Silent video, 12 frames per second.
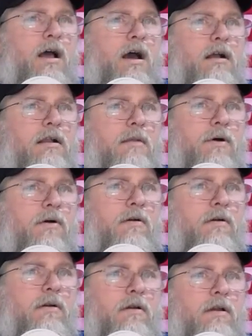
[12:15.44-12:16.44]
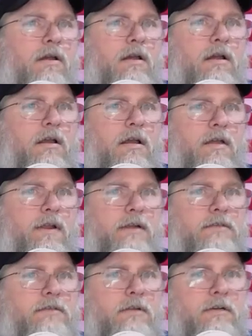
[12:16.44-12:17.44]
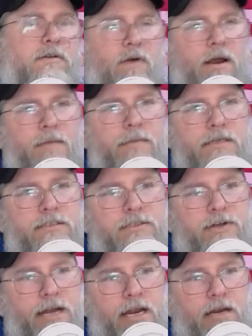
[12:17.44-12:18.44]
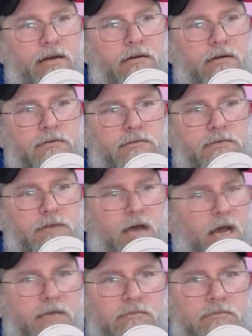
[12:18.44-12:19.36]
come on, there's quite a bit of stringing. It's not